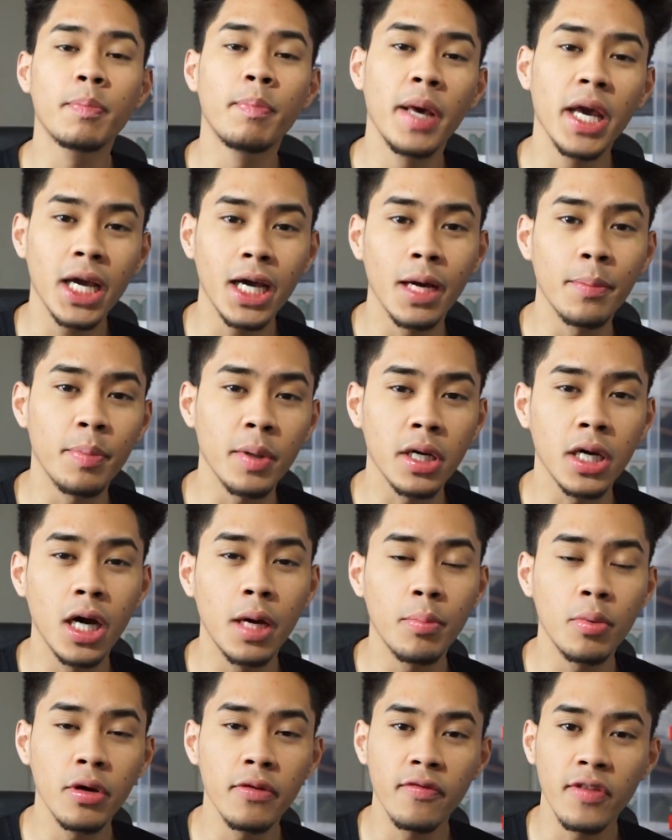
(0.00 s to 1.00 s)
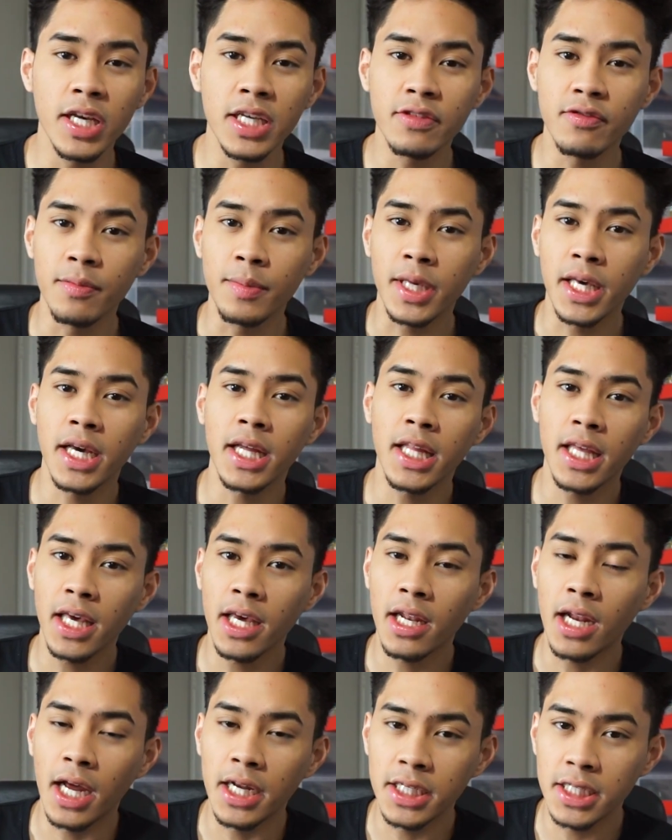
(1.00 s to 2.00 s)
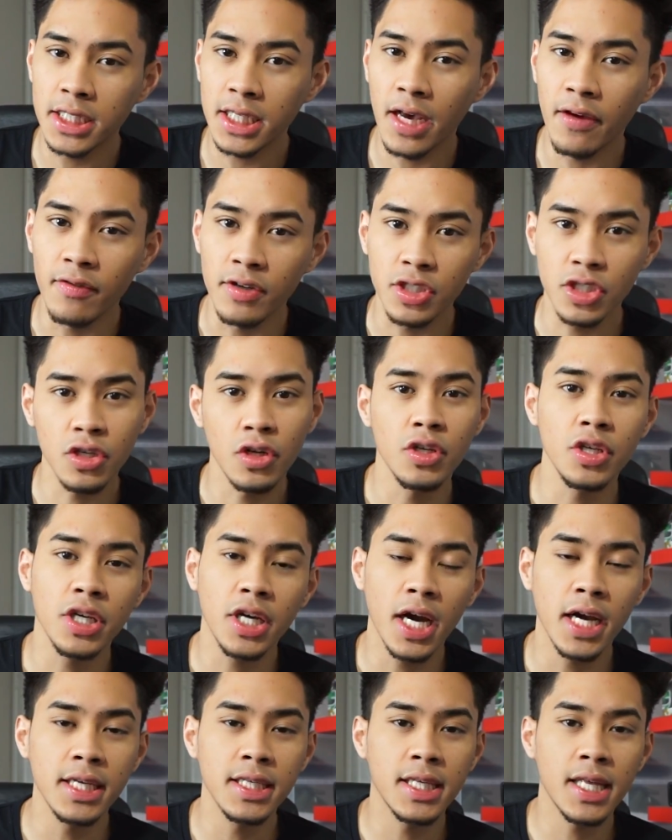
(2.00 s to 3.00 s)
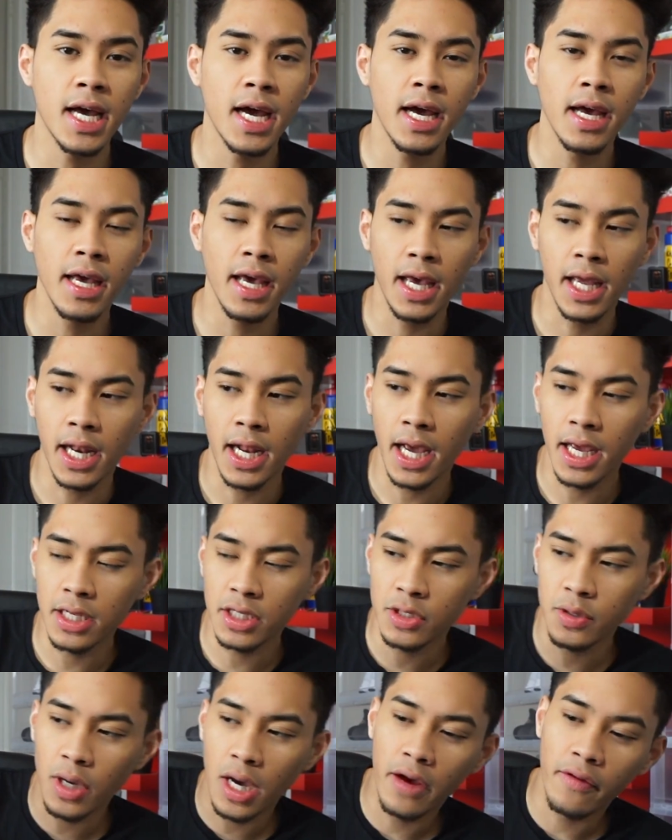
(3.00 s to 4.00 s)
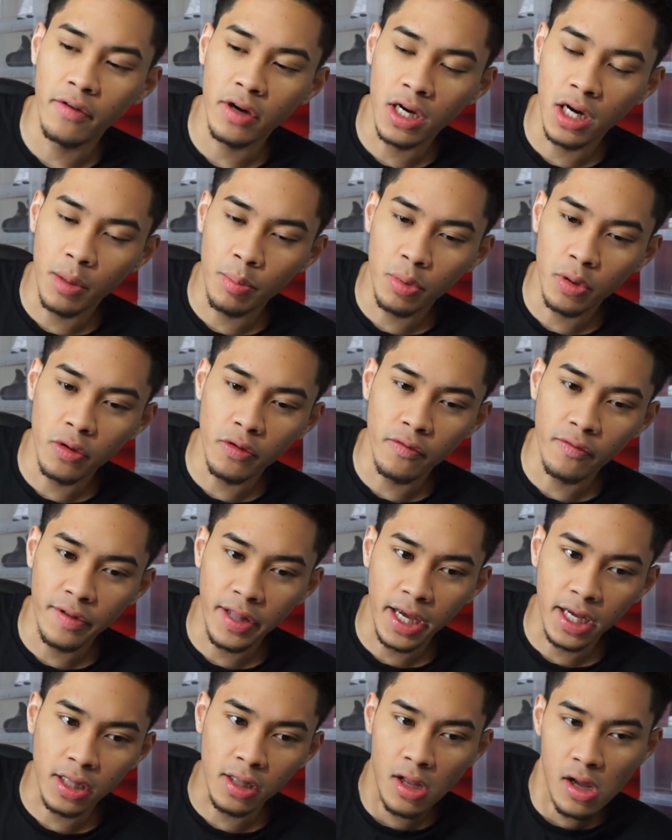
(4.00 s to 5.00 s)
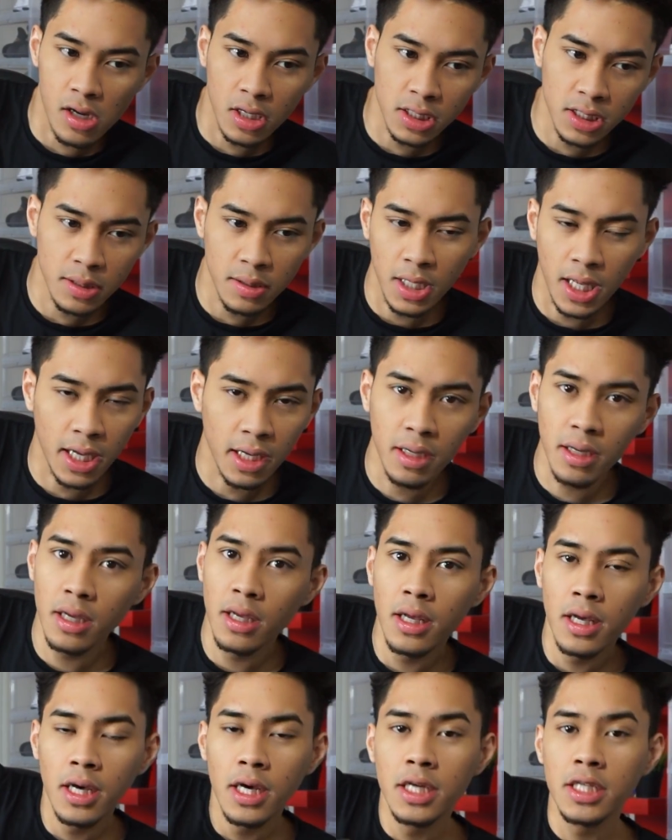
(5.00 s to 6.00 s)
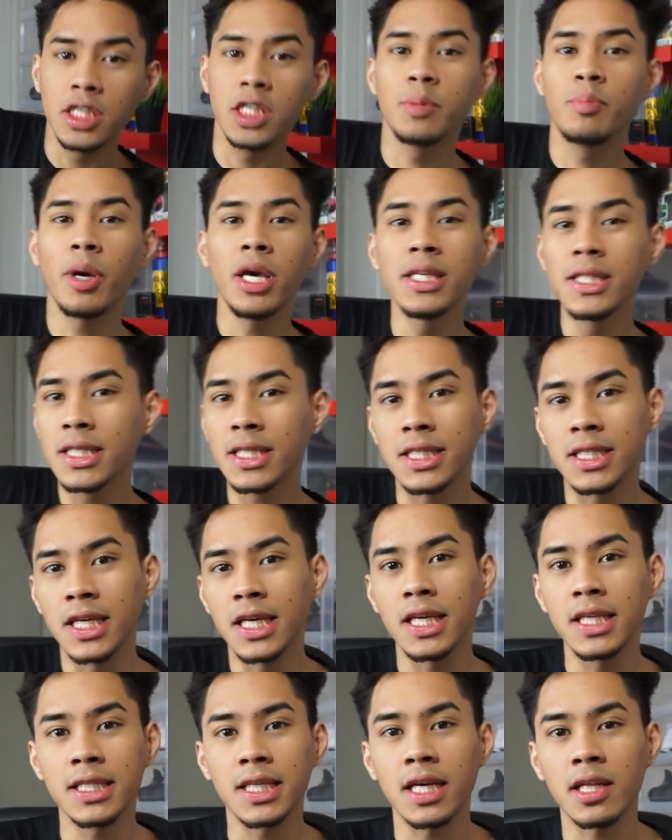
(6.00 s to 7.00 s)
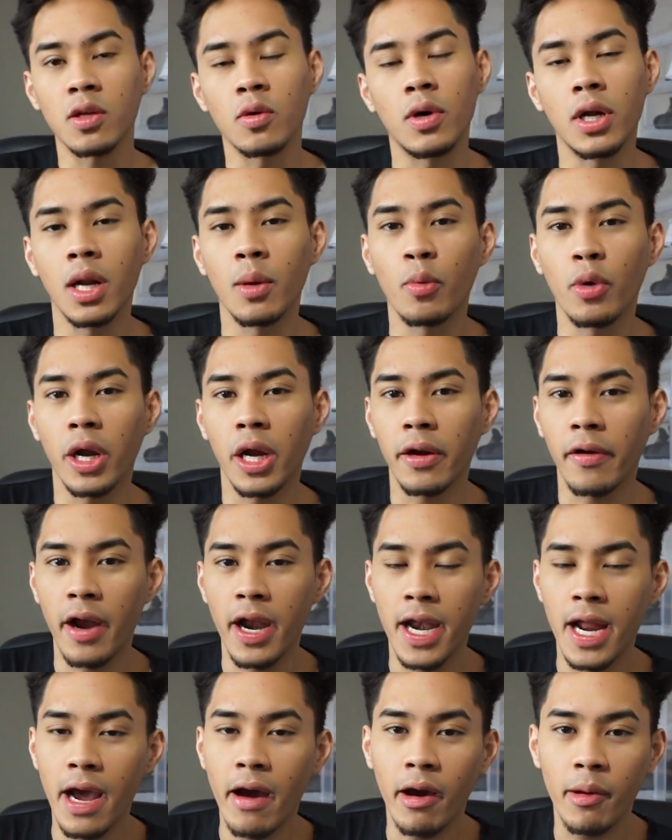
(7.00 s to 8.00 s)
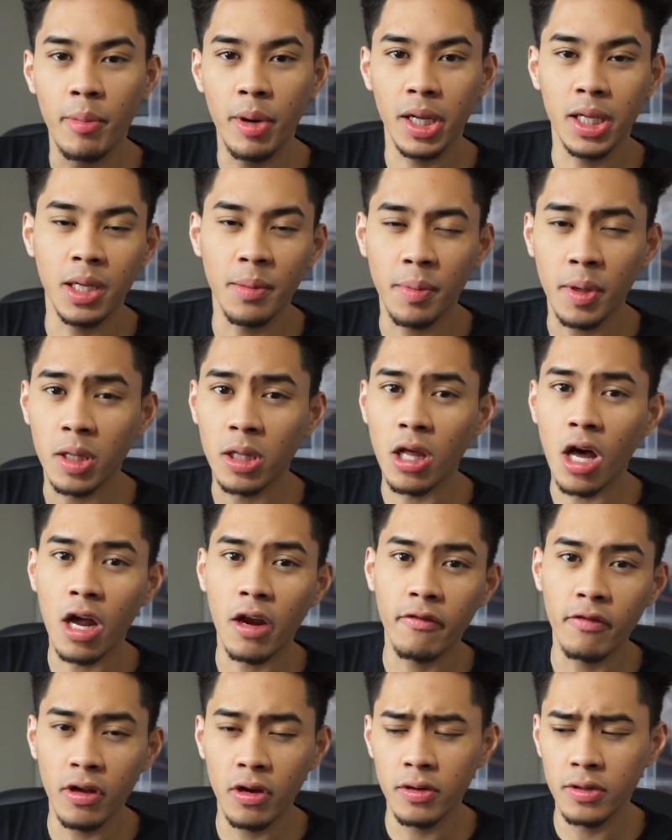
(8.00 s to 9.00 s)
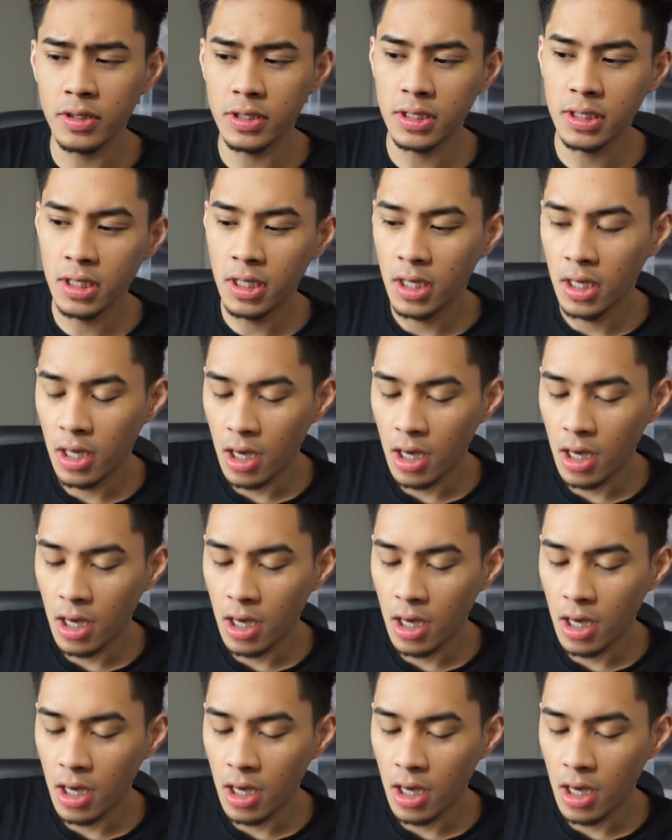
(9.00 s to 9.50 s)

pick up a couple of things from Killion. I just haven't showed you guys that. And I do have a couple of like longs, like just basic tees like the one I'm wearing right now. I picked up a lot of those.